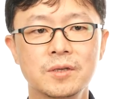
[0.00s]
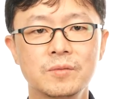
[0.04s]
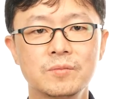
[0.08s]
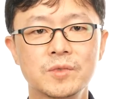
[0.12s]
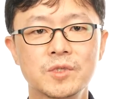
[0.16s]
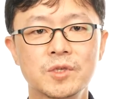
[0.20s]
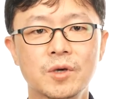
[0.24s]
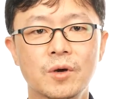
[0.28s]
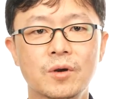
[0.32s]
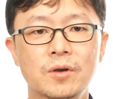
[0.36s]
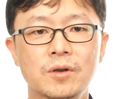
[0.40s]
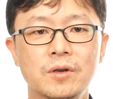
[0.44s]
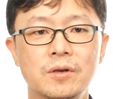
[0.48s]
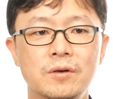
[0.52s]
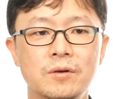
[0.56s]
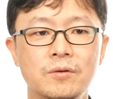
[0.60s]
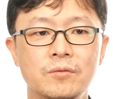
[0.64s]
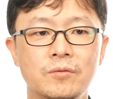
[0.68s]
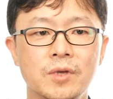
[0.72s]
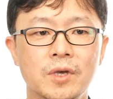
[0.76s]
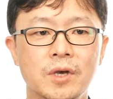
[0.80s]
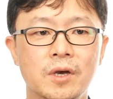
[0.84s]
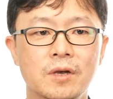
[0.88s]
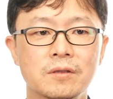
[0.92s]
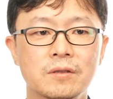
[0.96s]
So we
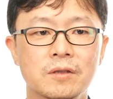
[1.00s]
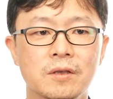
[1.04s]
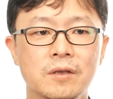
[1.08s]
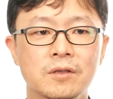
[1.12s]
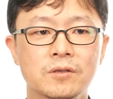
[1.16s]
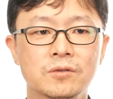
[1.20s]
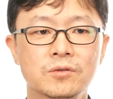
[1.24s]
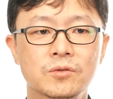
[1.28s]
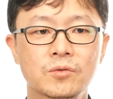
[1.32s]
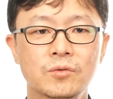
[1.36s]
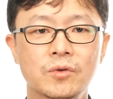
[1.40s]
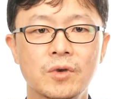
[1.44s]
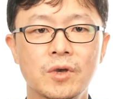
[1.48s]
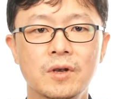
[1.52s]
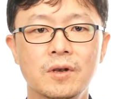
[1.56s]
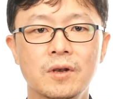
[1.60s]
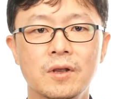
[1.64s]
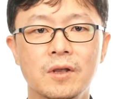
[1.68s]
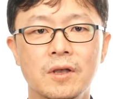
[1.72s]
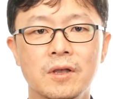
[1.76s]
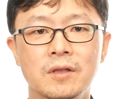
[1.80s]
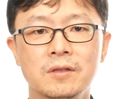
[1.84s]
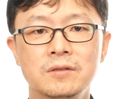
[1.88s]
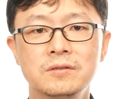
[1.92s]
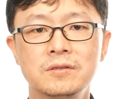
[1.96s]
wanted to introduce a
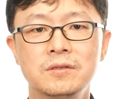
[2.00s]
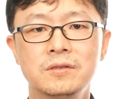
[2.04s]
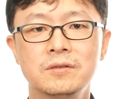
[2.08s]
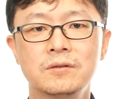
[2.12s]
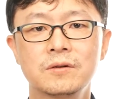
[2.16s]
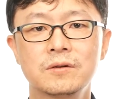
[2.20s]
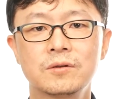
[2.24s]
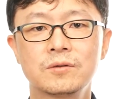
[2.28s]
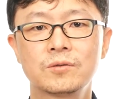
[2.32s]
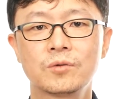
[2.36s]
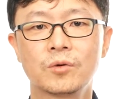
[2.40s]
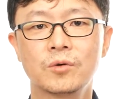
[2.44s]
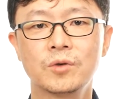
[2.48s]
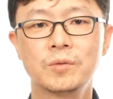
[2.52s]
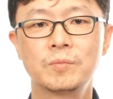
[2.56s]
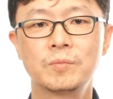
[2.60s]
SQL engine